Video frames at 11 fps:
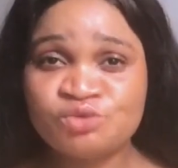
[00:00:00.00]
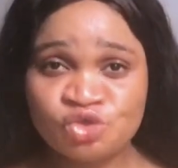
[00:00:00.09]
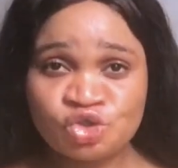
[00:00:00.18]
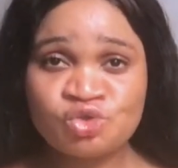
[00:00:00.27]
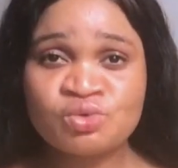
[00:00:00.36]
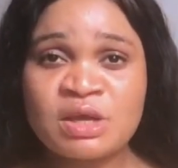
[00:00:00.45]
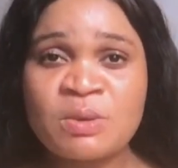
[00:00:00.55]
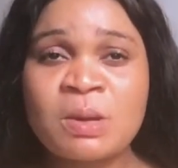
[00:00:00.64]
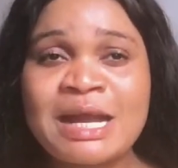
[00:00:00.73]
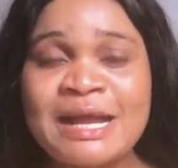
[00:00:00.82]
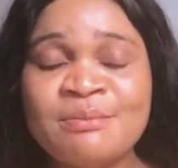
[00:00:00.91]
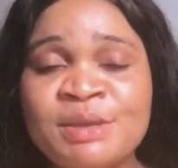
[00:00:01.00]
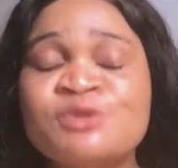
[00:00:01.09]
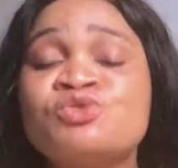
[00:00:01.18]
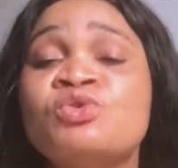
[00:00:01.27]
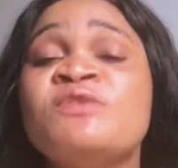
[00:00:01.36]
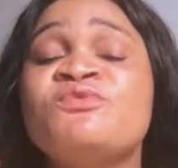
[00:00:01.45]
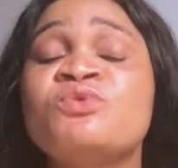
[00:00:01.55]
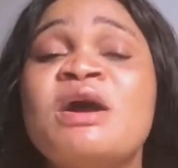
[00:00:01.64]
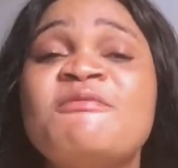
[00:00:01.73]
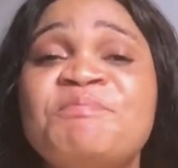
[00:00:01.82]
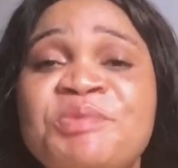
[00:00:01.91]
Do you get what I mean? So if you
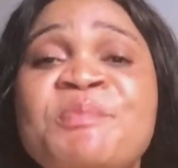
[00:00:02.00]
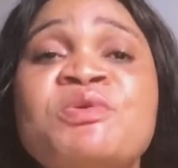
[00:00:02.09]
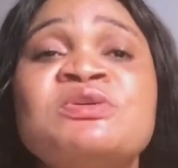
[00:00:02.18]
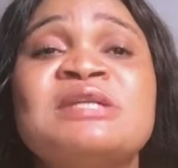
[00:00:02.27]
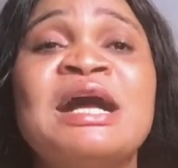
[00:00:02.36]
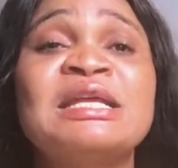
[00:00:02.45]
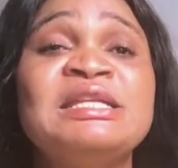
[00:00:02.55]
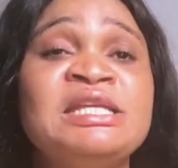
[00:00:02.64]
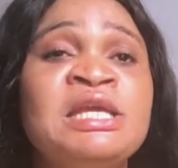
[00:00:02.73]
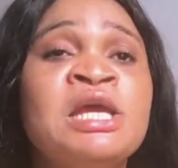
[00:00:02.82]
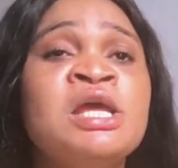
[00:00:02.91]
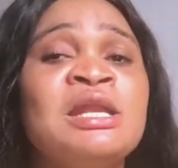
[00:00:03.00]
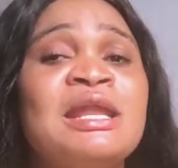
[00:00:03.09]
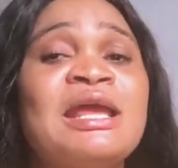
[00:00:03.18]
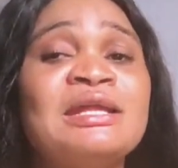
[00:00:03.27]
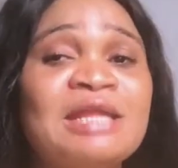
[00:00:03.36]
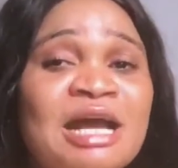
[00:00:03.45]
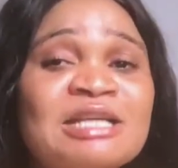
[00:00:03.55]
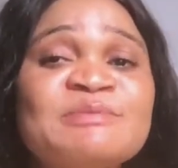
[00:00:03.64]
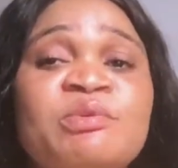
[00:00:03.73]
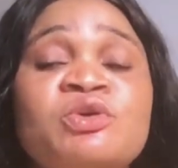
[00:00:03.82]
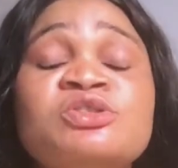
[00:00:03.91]
have pimples, acne, like dark
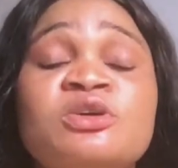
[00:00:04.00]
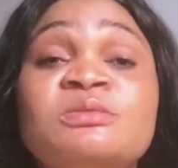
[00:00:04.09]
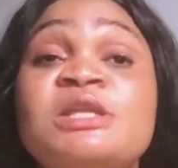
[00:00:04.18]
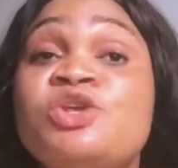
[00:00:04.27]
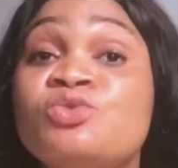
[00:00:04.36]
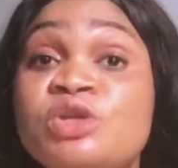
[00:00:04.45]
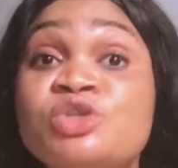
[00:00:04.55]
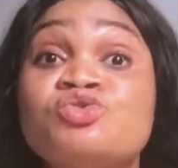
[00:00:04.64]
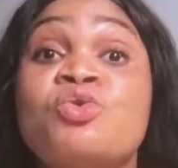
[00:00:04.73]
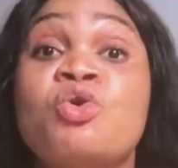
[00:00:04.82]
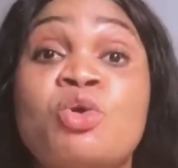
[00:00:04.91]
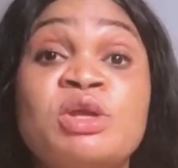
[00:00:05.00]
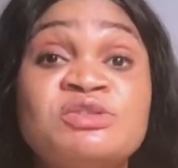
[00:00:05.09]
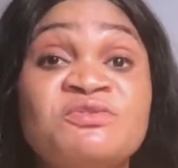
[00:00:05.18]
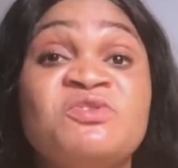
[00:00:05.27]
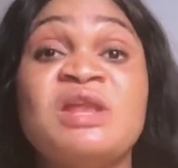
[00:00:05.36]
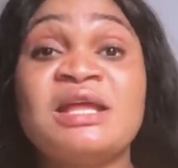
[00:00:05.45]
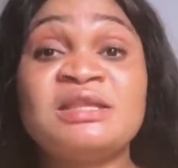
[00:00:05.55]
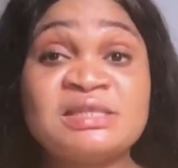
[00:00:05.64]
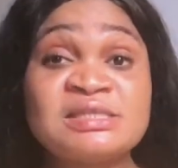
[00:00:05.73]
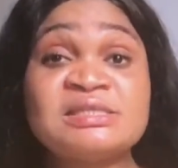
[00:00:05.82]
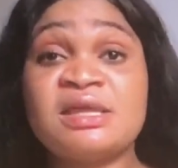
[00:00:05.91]
spots, something you need to correct, you feel like
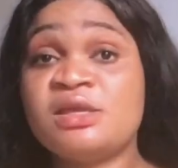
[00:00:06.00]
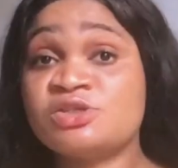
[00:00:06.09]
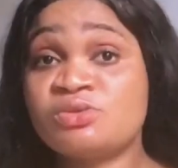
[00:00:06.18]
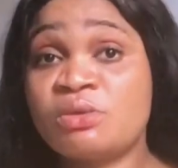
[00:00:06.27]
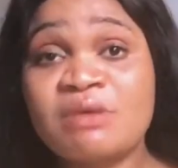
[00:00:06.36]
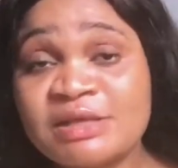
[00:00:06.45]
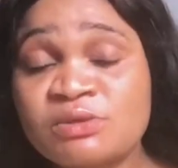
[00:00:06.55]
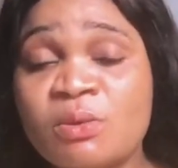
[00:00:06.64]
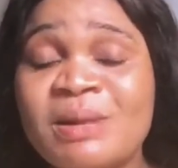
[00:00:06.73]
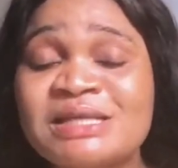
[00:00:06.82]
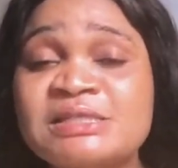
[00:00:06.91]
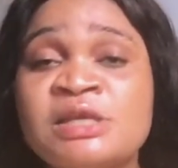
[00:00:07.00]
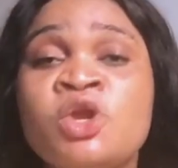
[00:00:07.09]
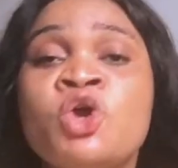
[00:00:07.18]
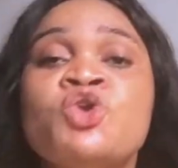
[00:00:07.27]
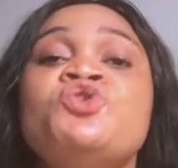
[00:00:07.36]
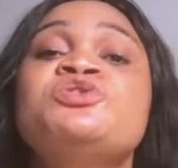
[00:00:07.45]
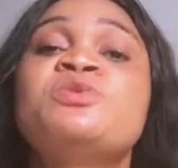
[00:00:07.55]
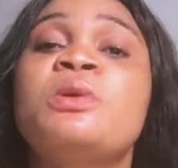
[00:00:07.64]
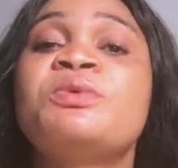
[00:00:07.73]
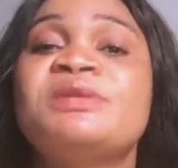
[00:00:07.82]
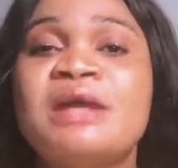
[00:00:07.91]
this thing is not right on my skin, use the
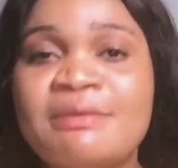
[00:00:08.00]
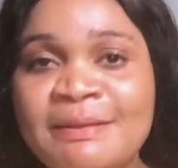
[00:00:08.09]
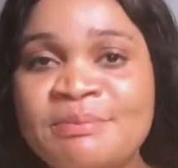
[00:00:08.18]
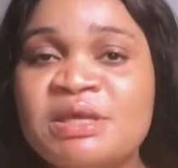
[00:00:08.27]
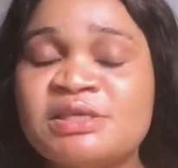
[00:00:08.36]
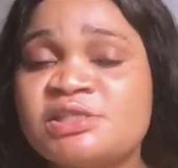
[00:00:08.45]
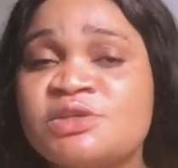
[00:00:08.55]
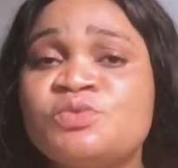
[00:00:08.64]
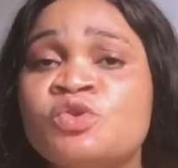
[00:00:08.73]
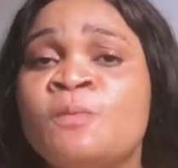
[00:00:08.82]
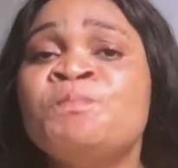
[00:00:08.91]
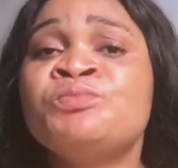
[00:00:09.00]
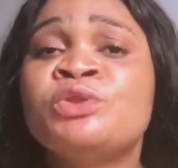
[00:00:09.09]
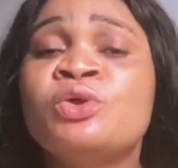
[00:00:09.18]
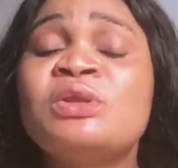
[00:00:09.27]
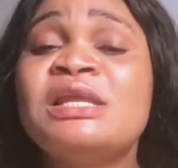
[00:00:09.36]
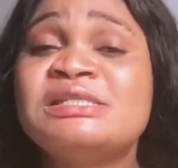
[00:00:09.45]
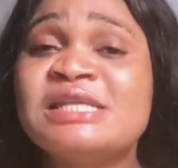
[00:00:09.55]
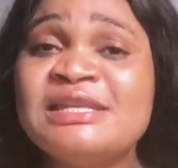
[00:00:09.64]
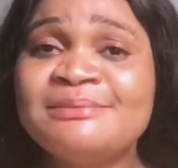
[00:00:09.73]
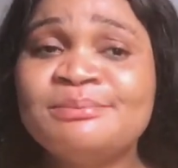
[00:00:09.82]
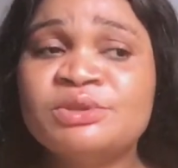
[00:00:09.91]
one with the Arabic inscription. Don't let
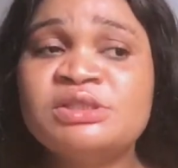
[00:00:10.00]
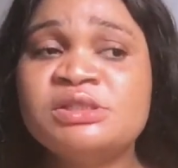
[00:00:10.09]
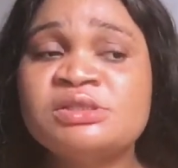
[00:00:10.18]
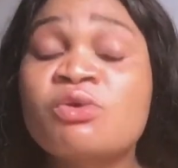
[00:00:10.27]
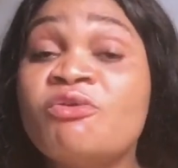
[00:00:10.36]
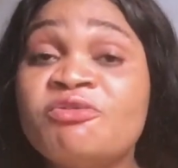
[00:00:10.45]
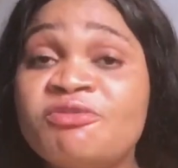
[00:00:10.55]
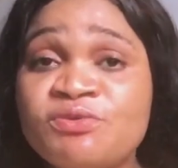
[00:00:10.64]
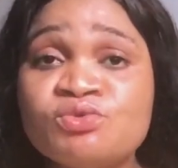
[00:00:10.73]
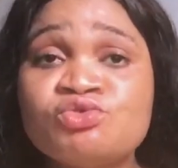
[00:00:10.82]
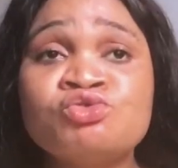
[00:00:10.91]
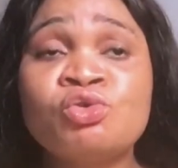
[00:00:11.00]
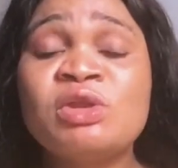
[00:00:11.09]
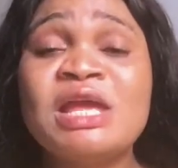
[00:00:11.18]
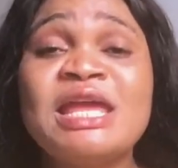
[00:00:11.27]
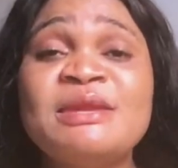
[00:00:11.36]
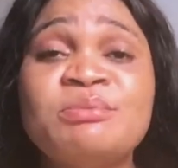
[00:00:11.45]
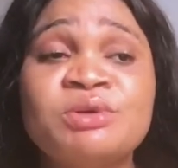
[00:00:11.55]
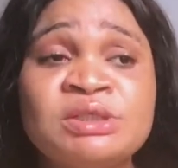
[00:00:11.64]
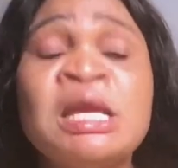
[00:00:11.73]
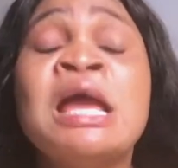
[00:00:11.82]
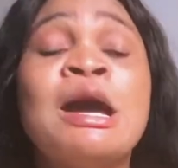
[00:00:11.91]
anybody confuse you. Don't let
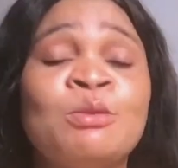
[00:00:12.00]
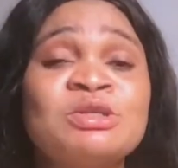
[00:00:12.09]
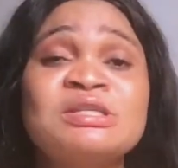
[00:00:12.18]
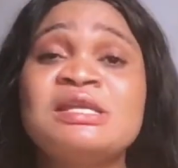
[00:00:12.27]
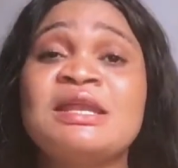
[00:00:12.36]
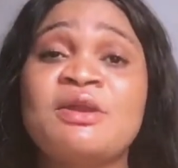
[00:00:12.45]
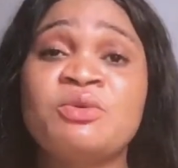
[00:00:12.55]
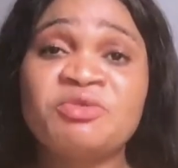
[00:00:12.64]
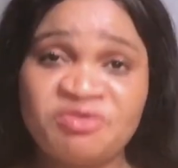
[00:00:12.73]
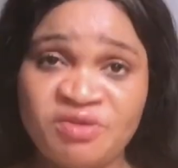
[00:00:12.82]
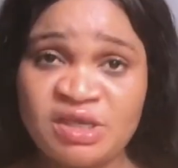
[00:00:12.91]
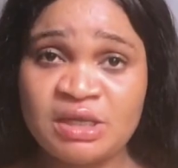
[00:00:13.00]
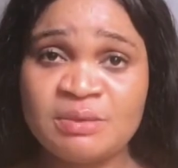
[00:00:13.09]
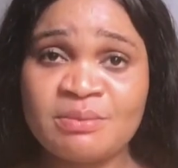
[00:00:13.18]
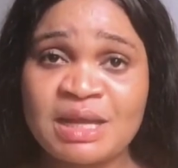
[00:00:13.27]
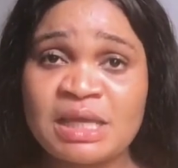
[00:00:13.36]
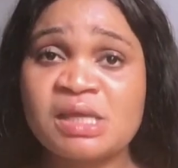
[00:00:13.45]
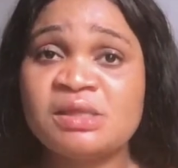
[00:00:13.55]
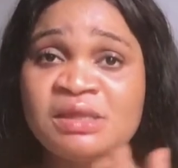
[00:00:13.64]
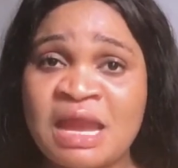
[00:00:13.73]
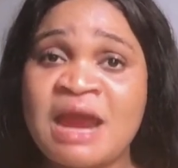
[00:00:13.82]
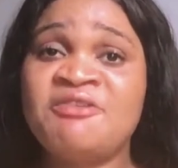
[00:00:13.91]
anybody, I'm not saying they are not fake in the
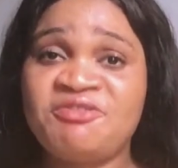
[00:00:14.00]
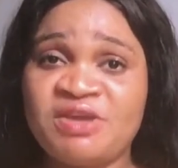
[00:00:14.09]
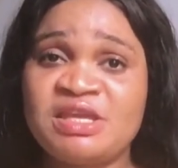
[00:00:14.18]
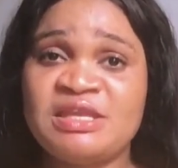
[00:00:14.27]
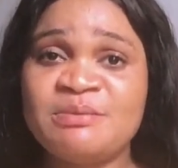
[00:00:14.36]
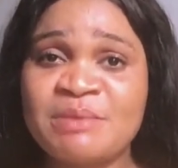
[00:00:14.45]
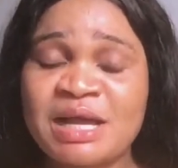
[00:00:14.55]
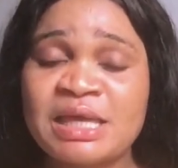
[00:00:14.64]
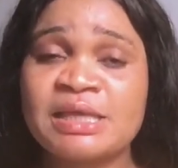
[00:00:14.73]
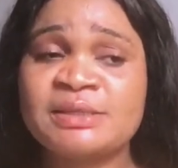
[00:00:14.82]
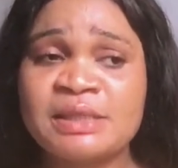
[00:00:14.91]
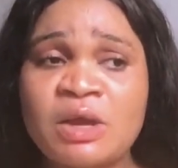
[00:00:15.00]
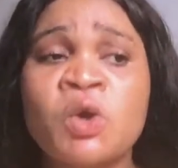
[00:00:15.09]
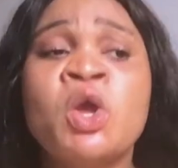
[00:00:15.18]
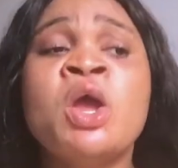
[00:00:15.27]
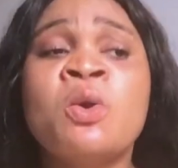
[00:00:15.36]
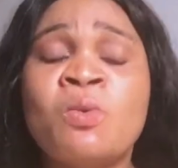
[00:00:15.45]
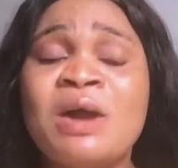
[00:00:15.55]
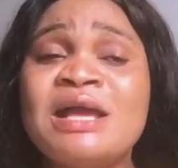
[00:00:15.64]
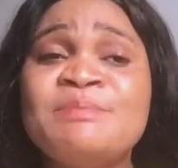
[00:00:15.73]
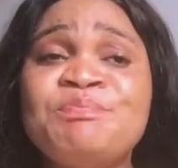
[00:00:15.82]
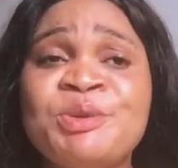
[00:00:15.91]
market, they are fake in the market. Now
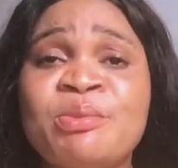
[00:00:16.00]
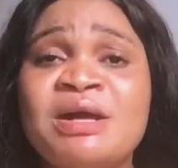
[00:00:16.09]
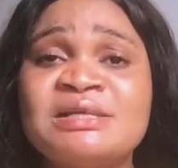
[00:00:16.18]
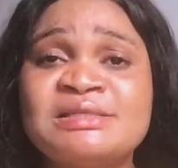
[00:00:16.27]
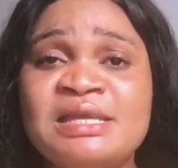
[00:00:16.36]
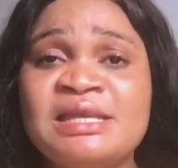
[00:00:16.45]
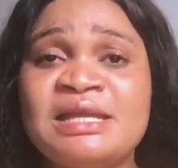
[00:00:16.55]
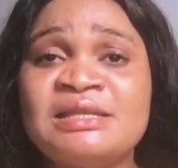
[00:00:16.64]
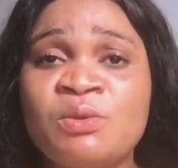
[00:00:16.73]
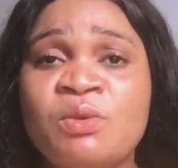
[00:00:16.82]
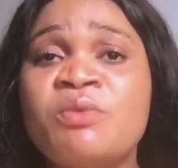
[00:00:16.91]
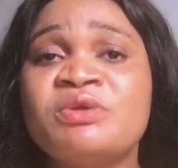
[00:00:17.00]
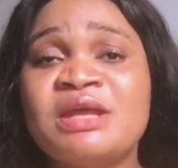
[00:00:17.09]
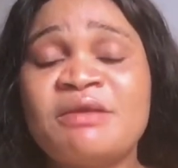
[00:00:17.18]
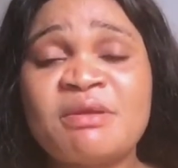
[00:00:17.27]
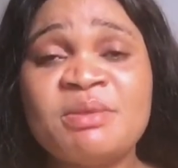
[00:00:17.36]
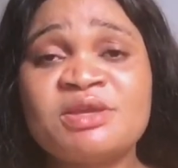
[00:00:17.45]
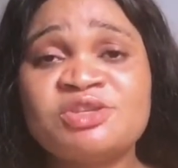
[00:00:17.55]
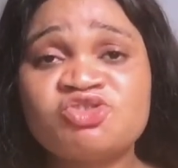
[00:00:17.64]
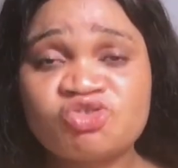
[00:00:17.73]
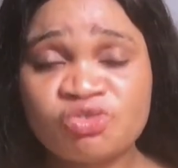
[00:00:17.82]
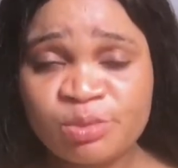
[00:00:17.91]
why people are saying that the one with the Arabic
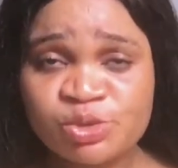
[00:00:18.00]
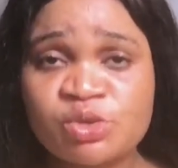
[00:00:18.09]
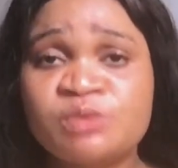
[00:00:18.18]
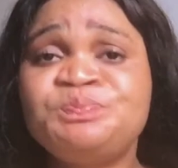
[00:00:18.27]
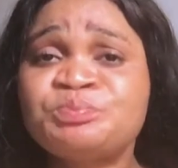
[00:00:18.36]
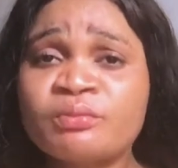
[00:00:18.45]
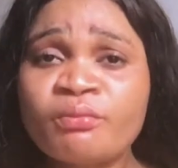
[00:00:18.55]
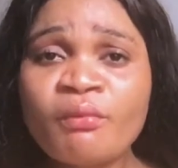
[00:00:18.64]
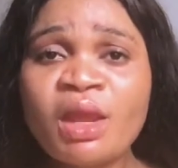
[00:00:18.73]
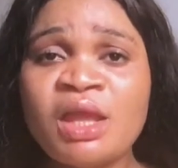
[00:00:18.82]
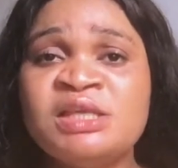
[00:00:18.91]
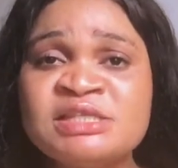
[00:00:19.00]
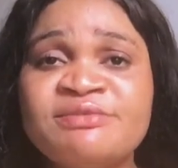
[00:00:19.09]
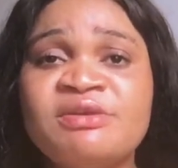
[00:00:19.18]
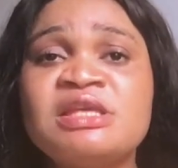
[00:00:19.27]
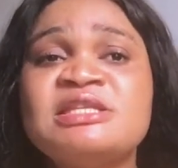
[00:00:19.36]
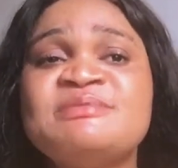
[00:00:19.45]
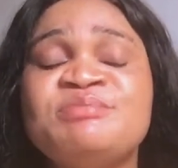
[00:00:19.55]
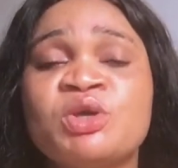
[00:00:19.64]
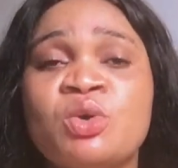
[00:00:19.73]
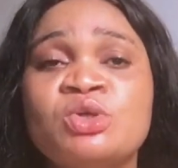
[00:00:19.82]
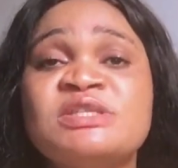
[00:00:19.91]
inscription is fake is
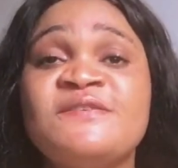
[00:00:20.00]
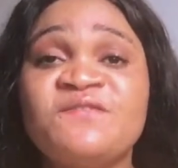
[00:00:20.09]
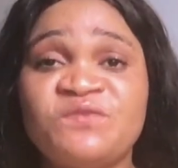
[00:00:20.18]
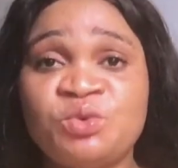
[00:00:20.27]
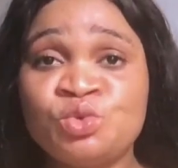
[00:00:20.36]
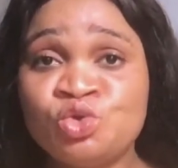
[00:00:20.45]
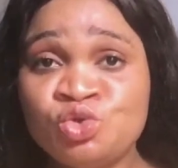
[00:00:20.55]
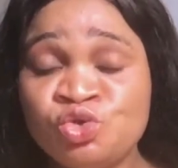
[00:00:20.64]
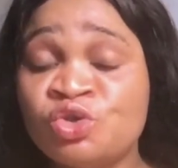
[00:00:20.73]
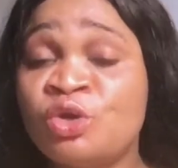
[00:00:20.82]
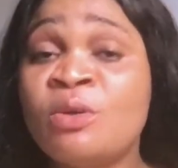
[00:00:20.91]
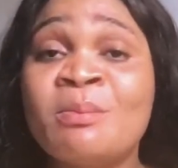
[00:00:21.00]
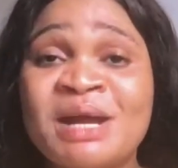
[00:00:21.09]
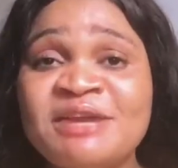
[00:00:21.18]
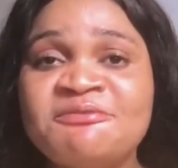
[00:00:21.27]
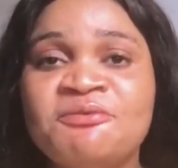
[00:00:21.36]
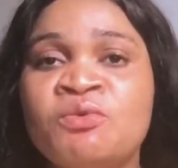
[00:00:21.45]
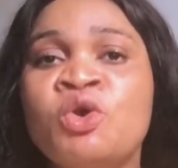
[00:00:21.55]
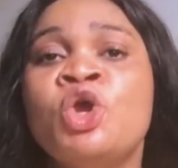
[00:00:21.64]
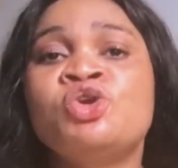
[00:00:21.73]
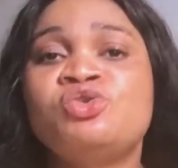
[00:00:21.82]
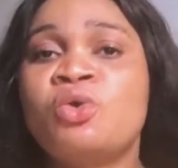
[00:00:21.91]
because if you are not mindful,
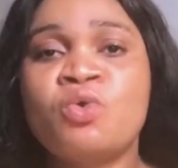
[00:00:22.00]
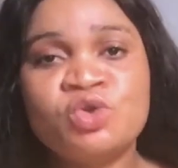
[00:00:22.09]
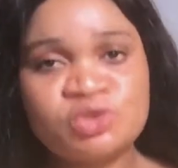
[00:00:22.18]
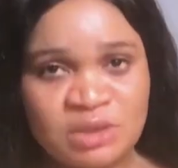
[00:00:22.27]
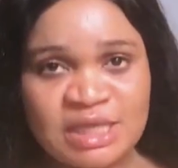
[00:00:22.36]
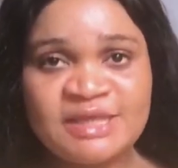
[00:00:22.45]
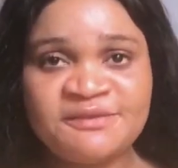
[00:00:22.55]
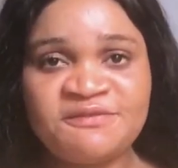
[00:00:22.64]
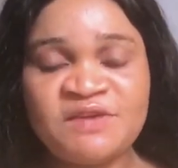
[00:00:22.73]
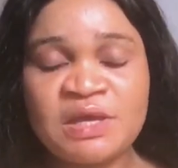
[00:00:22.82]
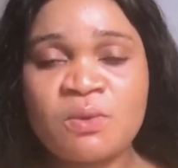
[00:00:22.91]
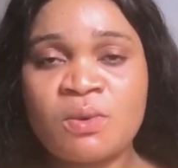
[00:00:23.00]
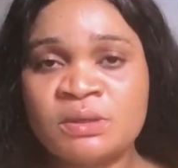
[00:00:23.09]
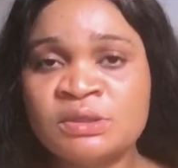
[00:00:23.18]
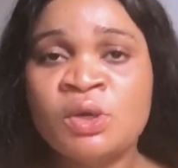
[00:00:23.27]
you're going to get the fake one.